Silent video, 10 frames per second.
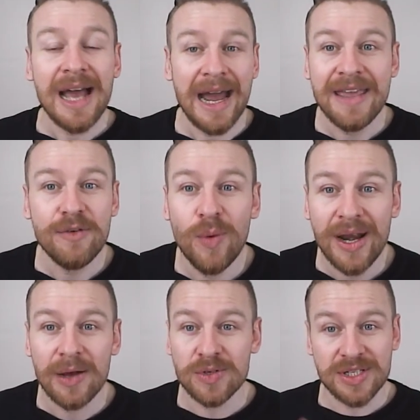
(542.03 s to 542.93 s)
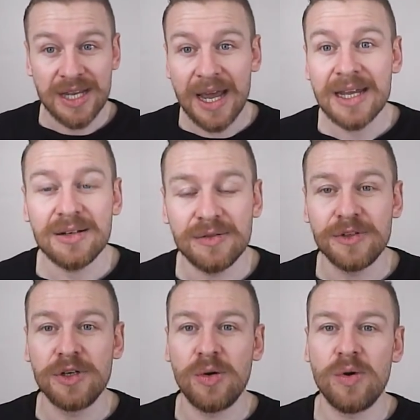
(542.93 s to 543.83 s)
I even went outside
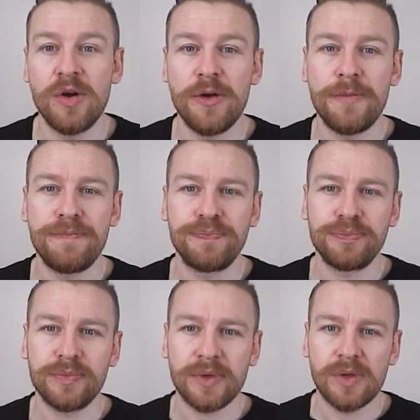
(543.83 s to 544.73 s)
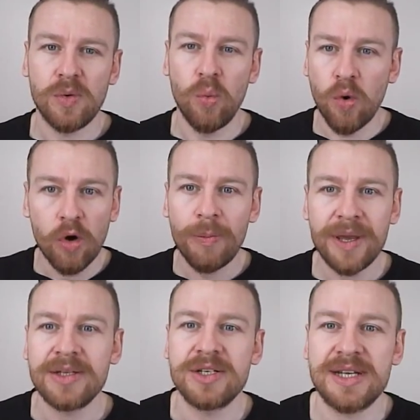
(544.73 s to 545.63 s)
of, you know, war
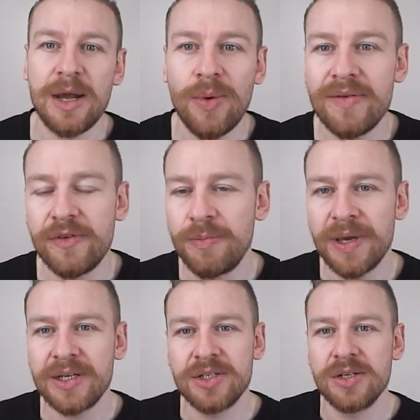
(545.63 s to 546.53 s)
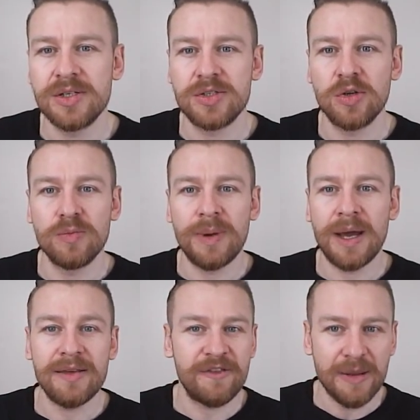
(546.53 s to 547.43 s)
pictures, and I went for pictures done
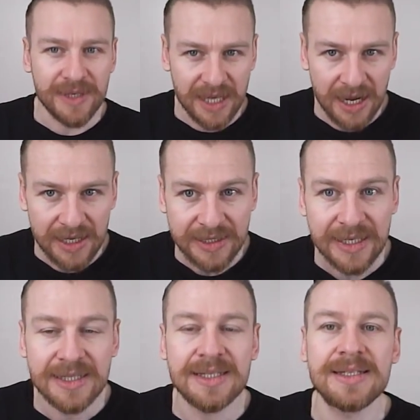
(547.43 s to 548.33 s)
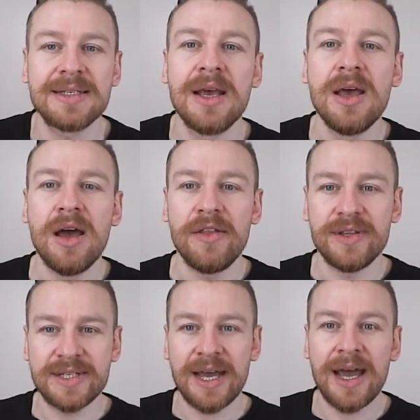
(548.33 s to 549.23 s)
by famous artists at
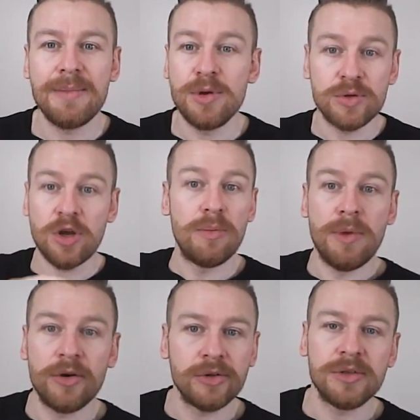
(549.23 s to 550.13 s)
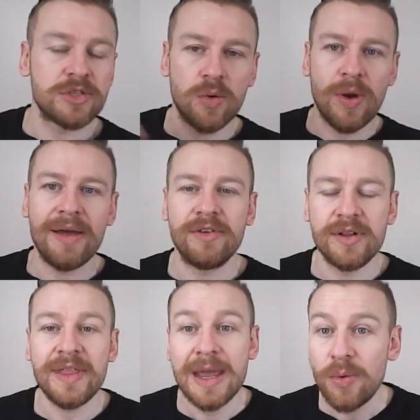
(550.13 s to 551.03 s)
the time who'd got models or whatever,
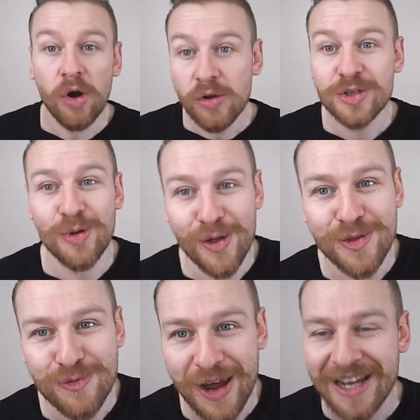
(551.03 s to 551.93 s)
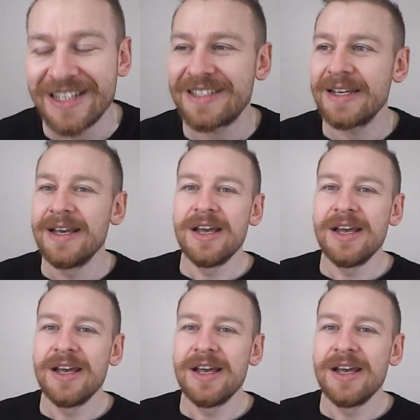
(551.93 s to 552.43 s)
and they were also on the right.